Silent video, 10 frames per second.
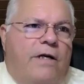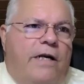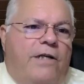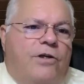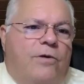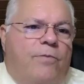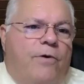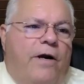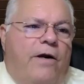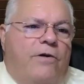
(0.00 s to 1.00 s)
really needs our
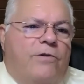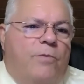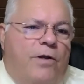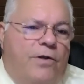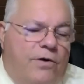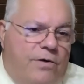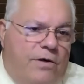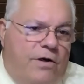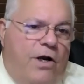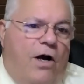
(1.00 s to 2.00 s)
prayers. Brother
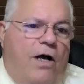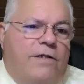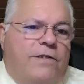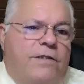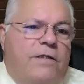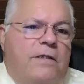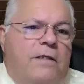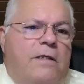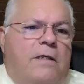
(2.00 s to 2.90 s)
Goss